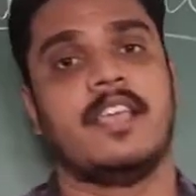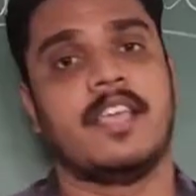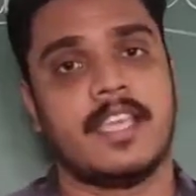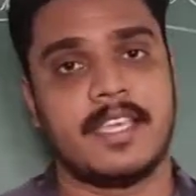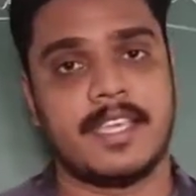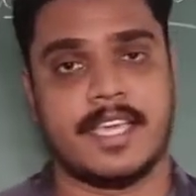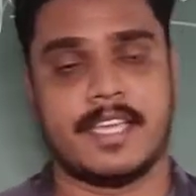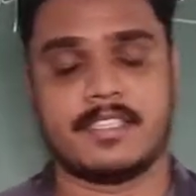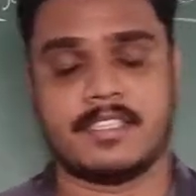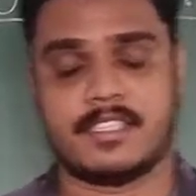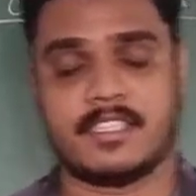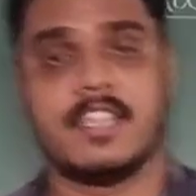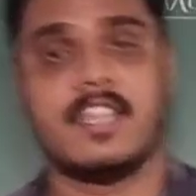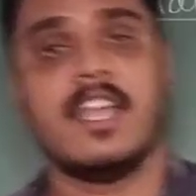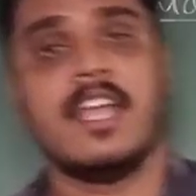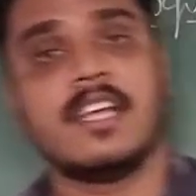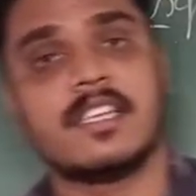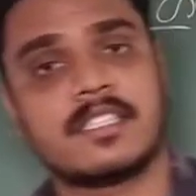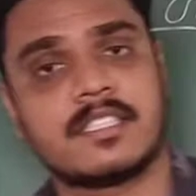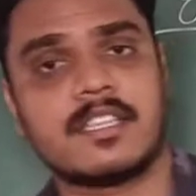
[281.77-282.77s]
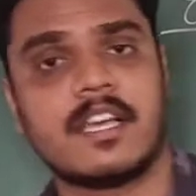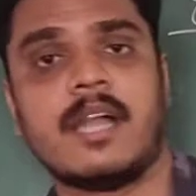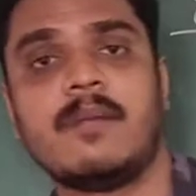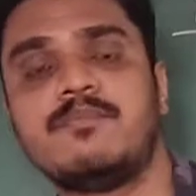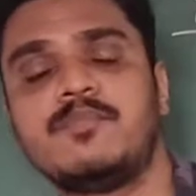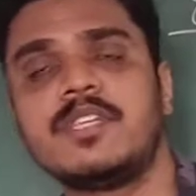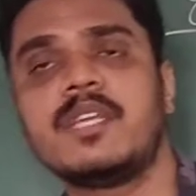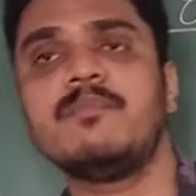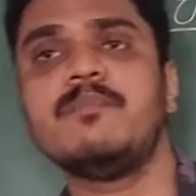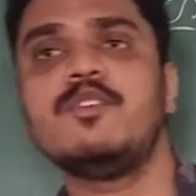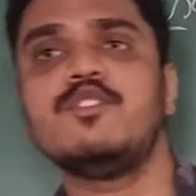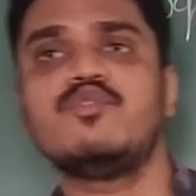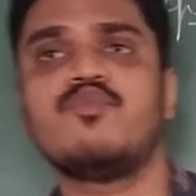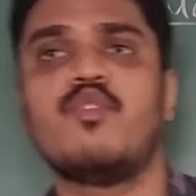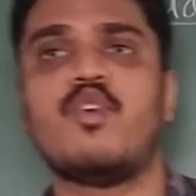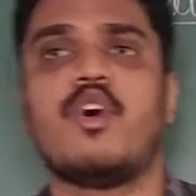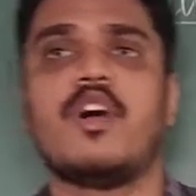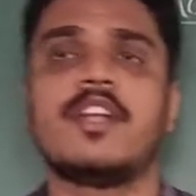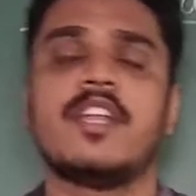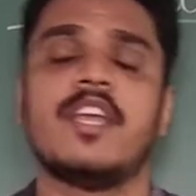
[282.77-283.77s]
Yes, sculpture means
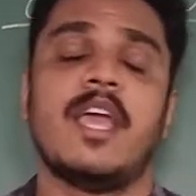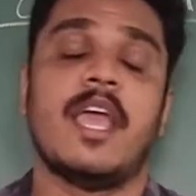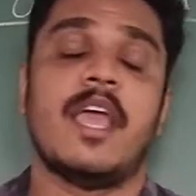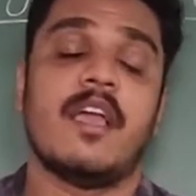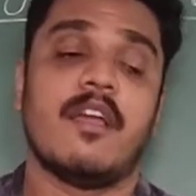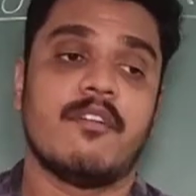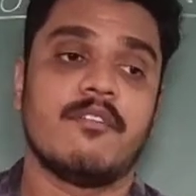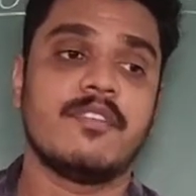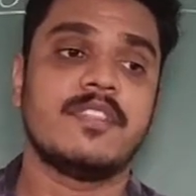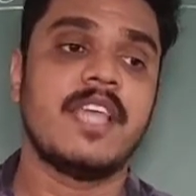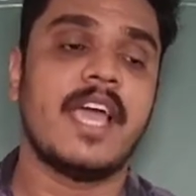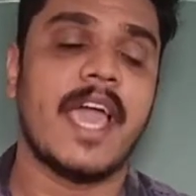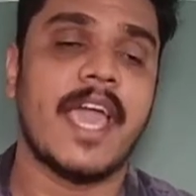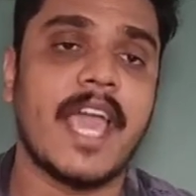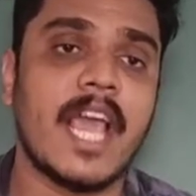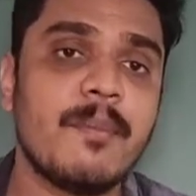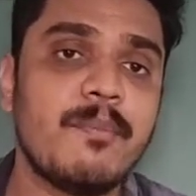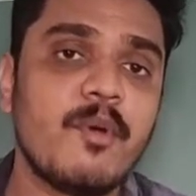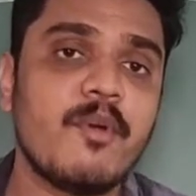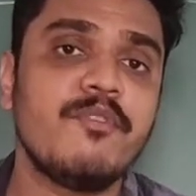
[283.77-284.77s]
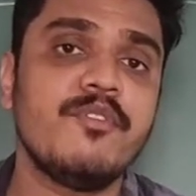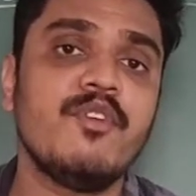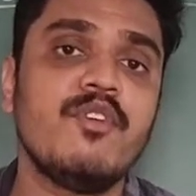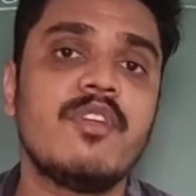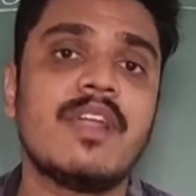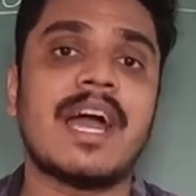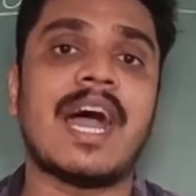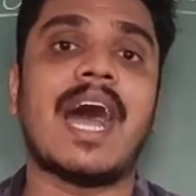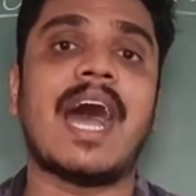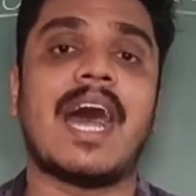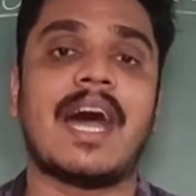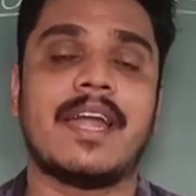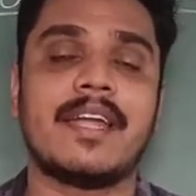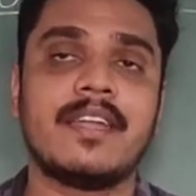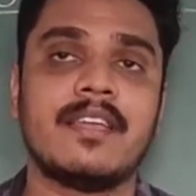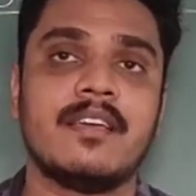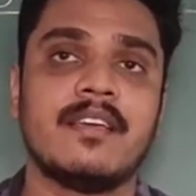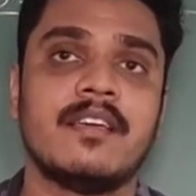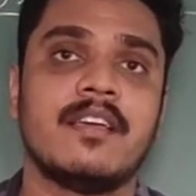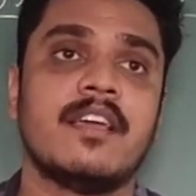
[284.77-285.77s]
what? With the help of your
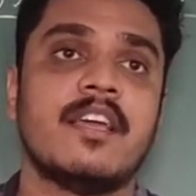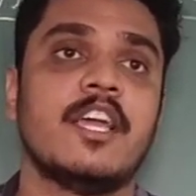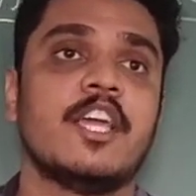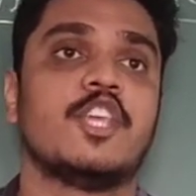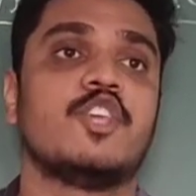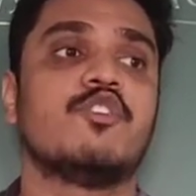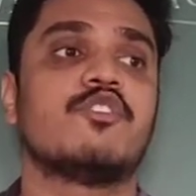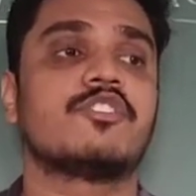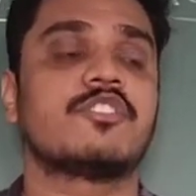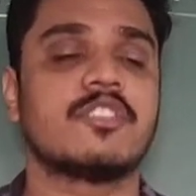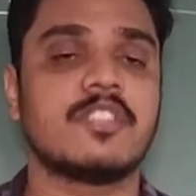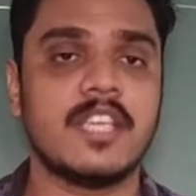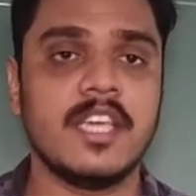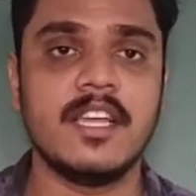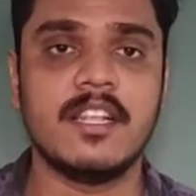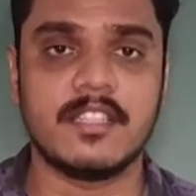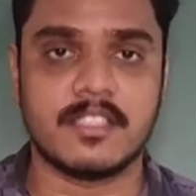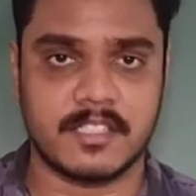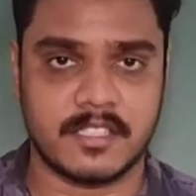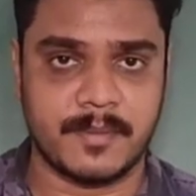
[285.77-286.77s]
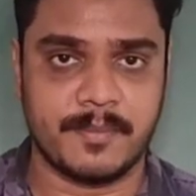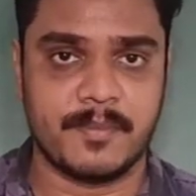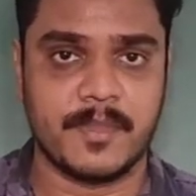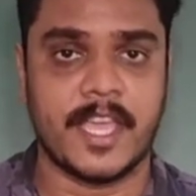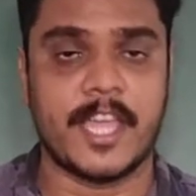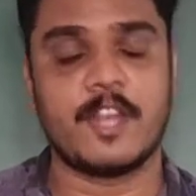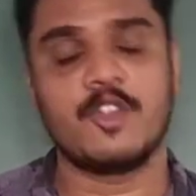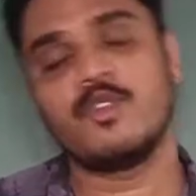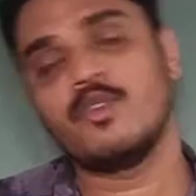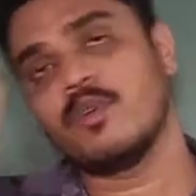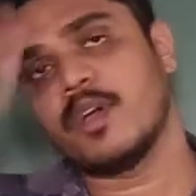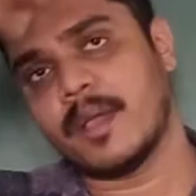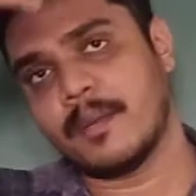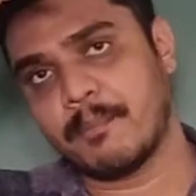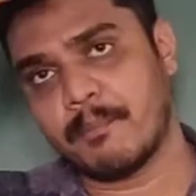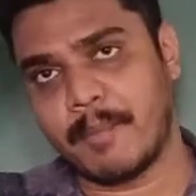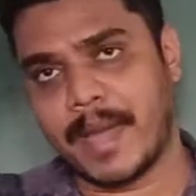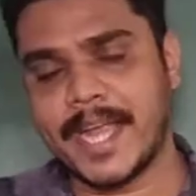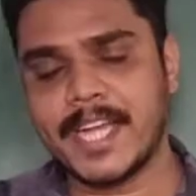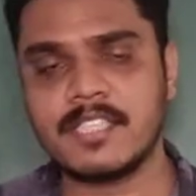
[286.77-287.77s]
art, your skills, and your
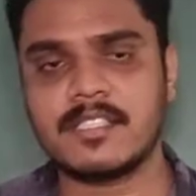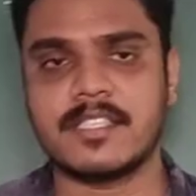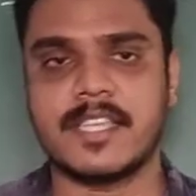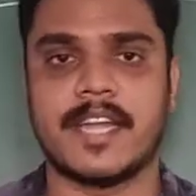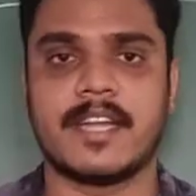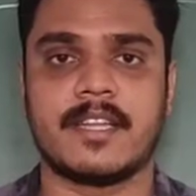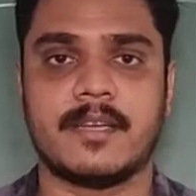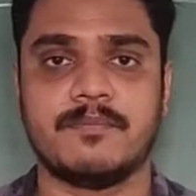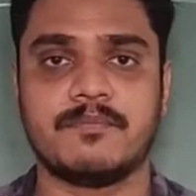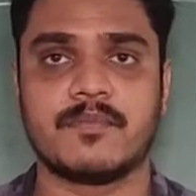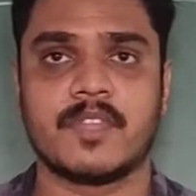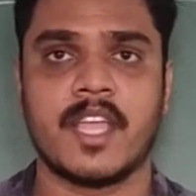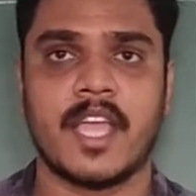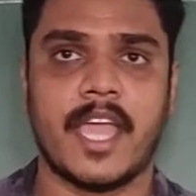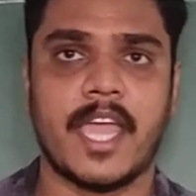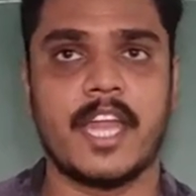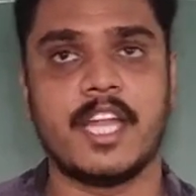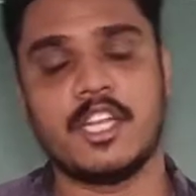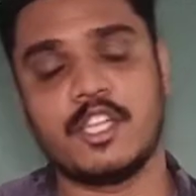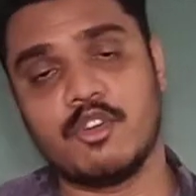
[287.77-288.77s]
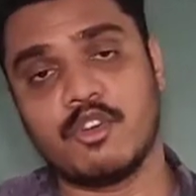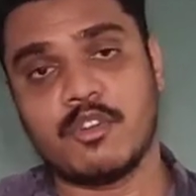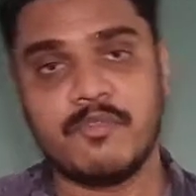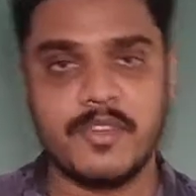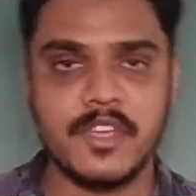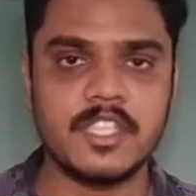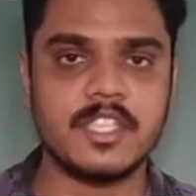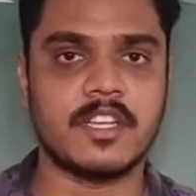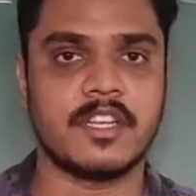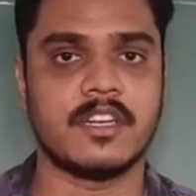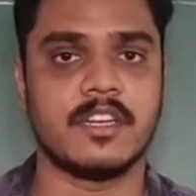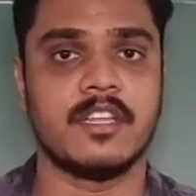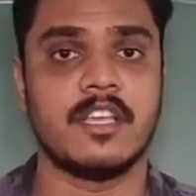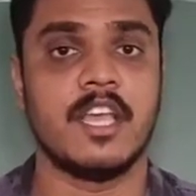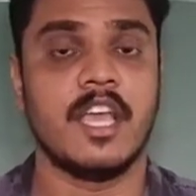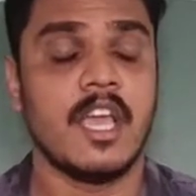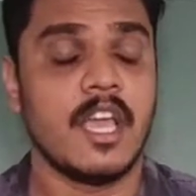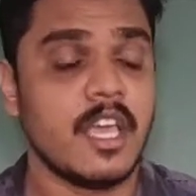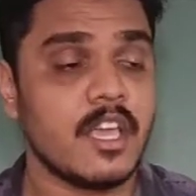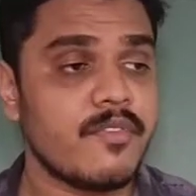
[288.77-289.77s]
mindset and your vision,
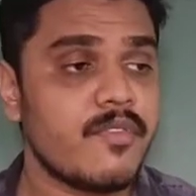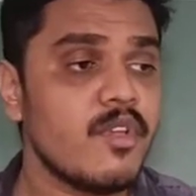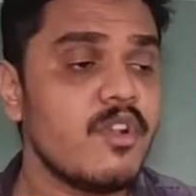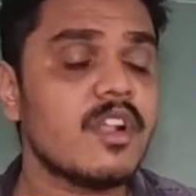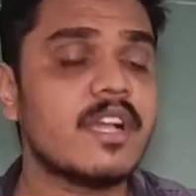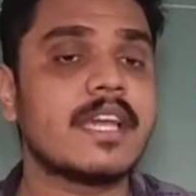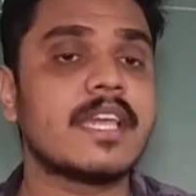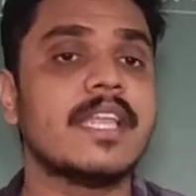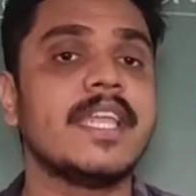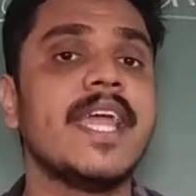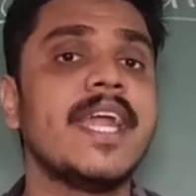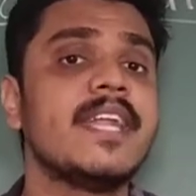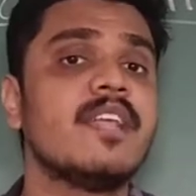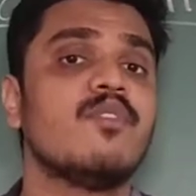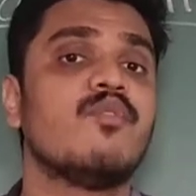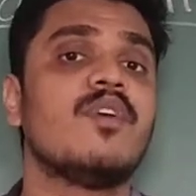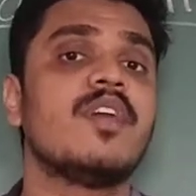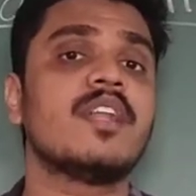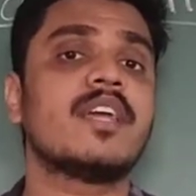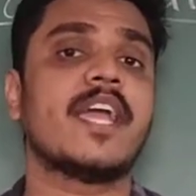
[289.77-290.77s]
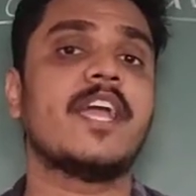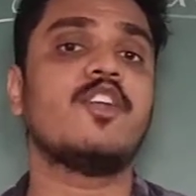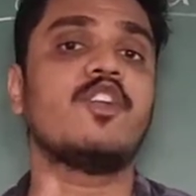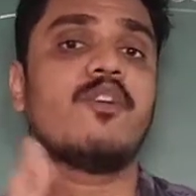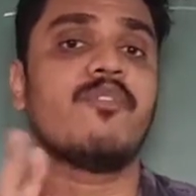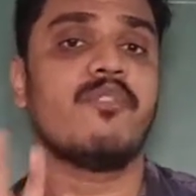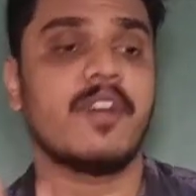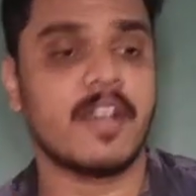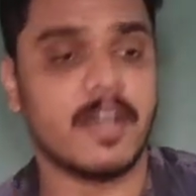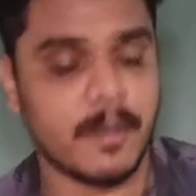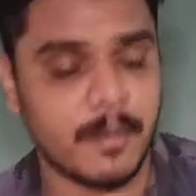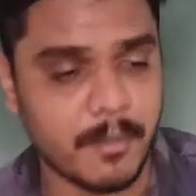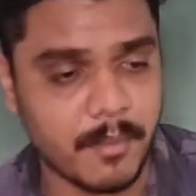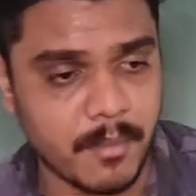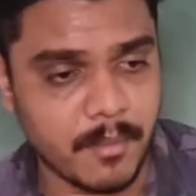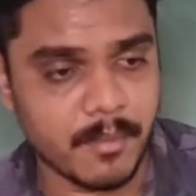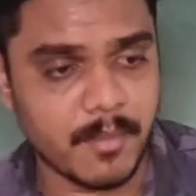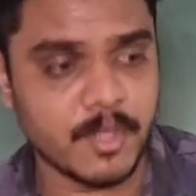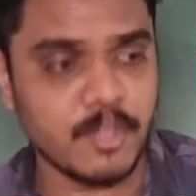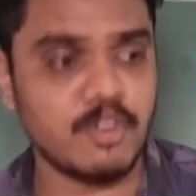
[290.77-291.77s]
if you create one kind of
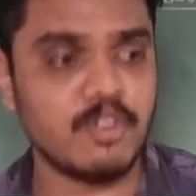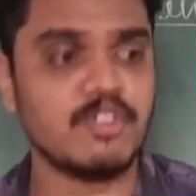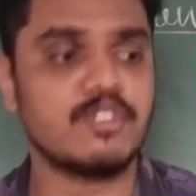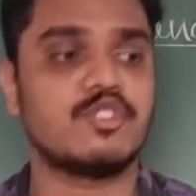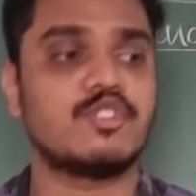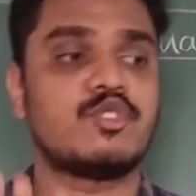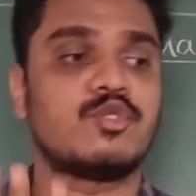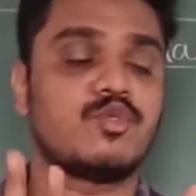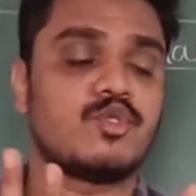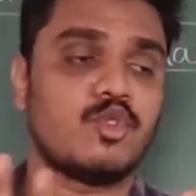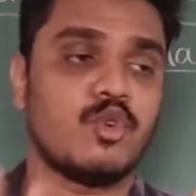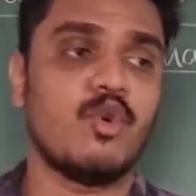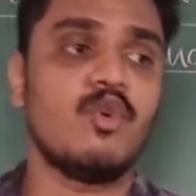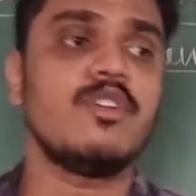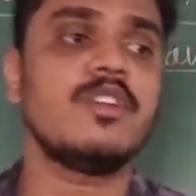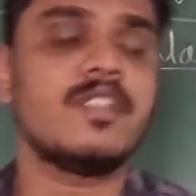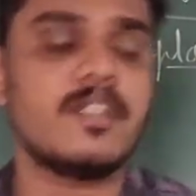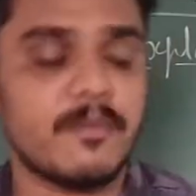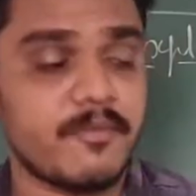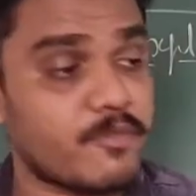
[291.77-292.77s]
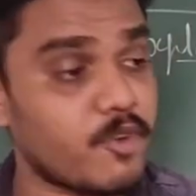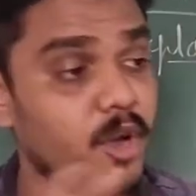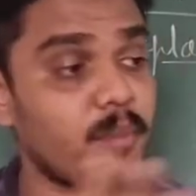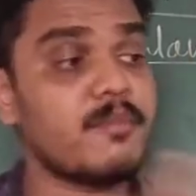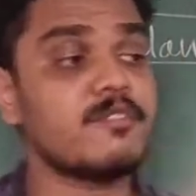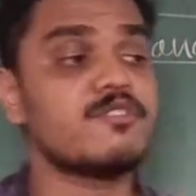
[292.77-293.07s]
stone from a